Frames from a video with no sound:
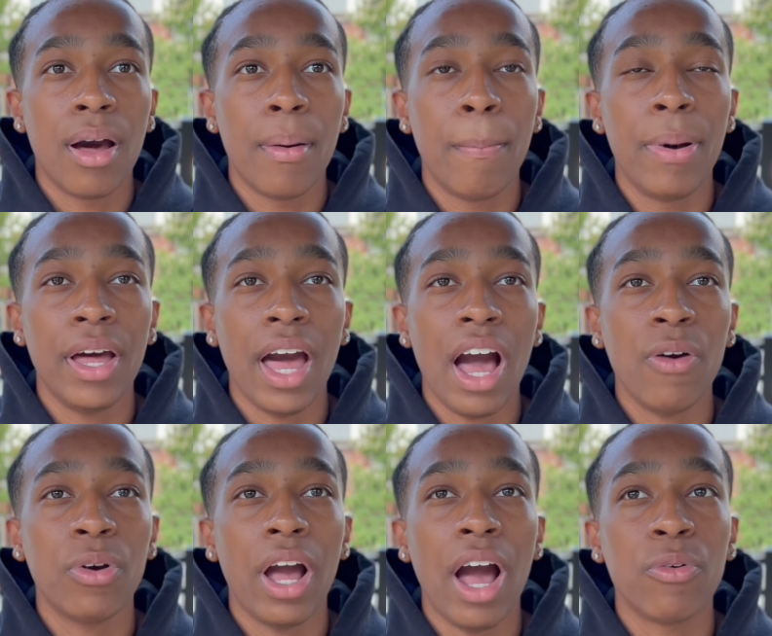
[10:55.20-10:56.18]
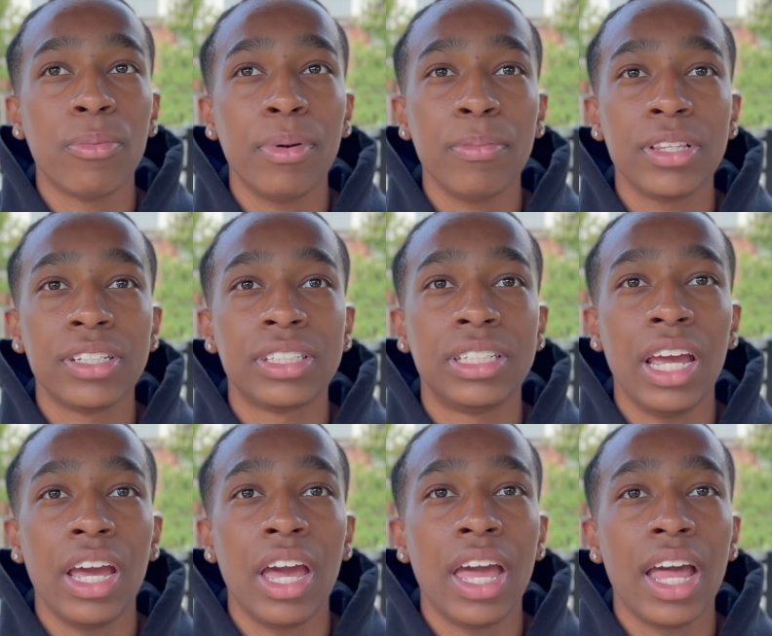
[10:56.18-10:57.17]
But I remember this
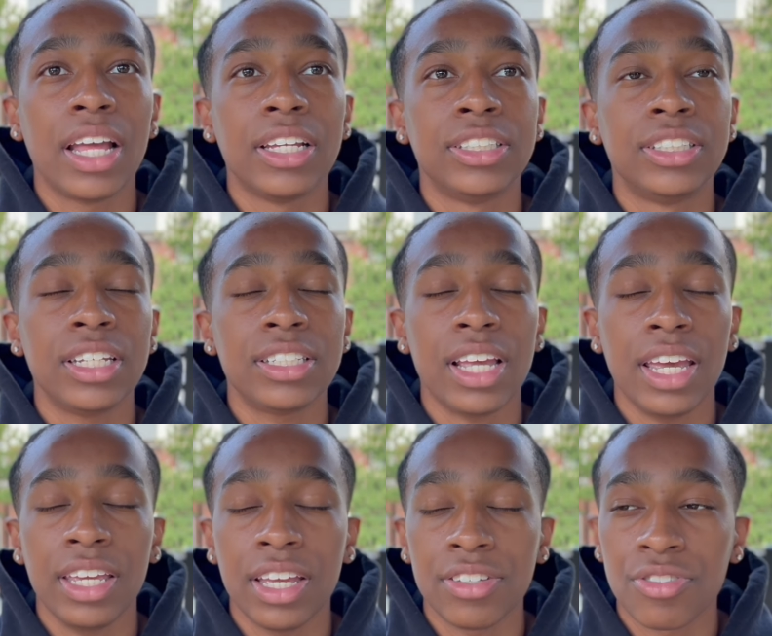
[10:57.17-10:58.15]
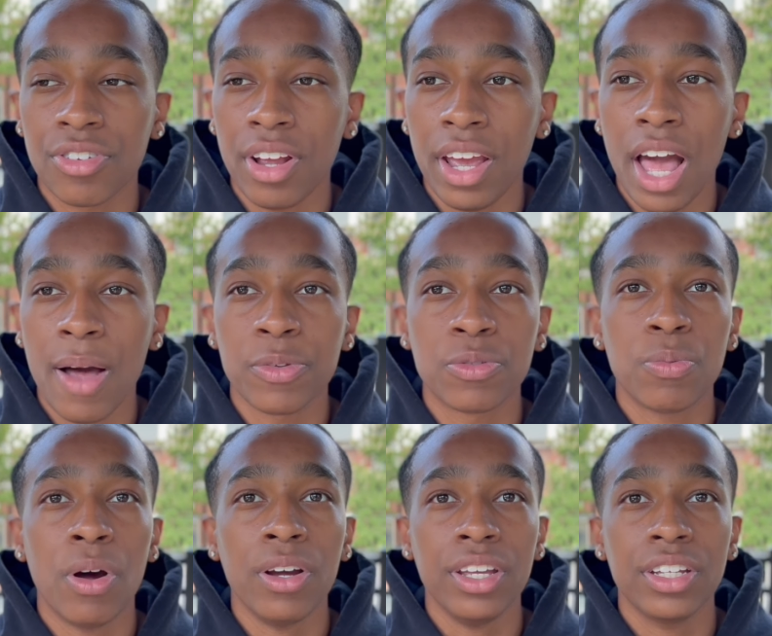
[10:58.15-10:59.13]
day just like yesterday. I was
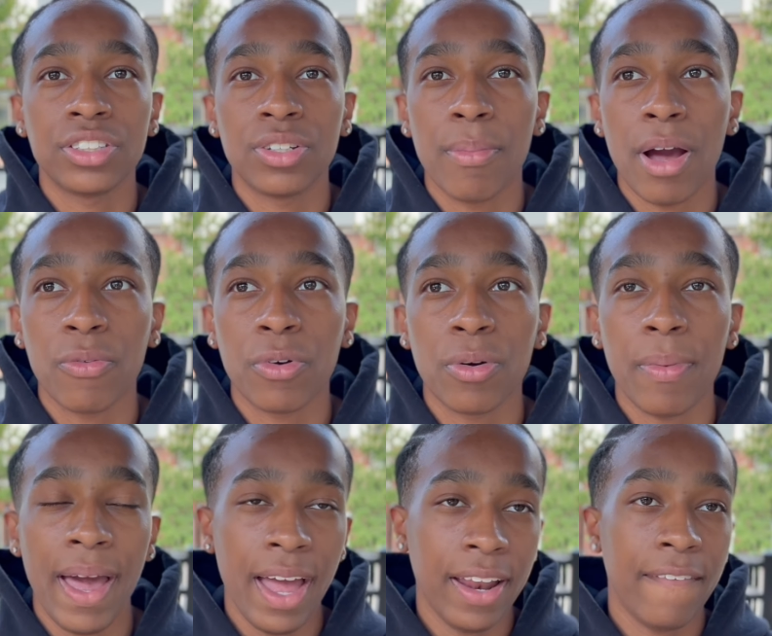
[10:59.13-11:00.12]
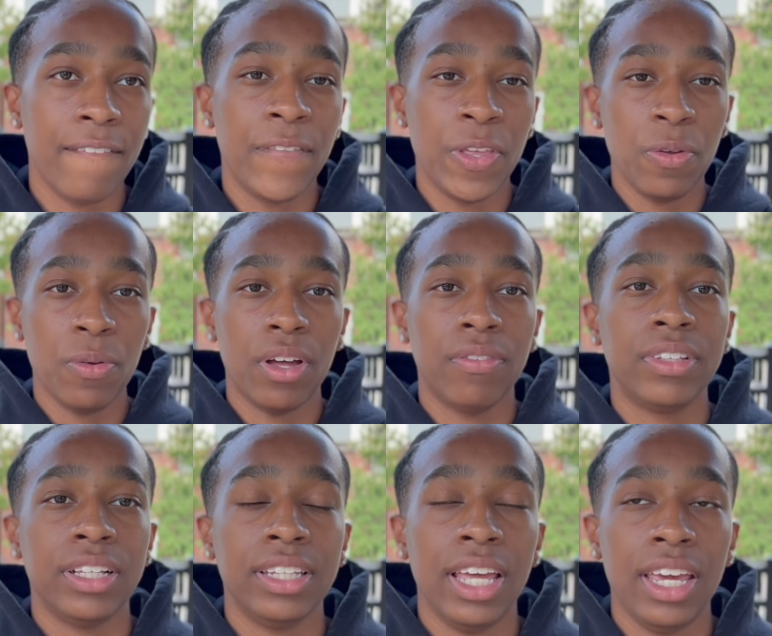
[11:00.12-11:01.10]
walking into my room. I had a view of
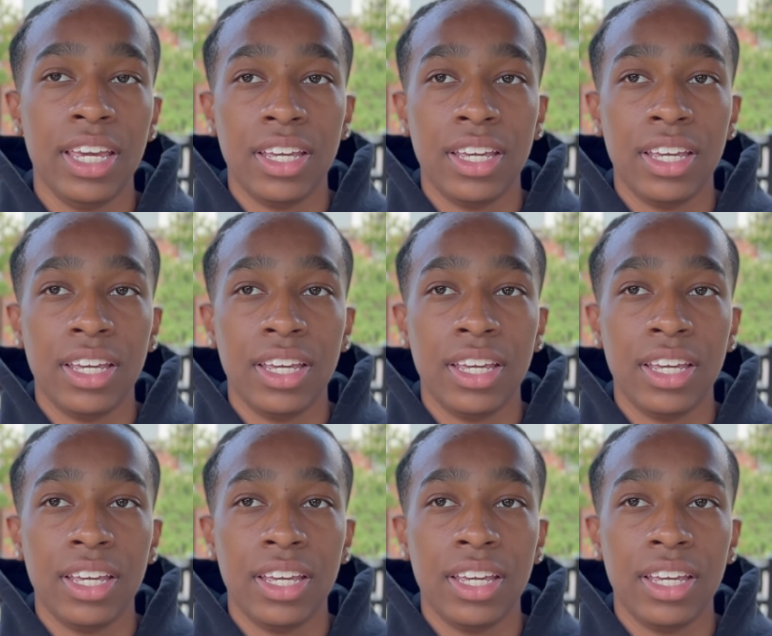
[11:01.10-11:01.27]
the lake.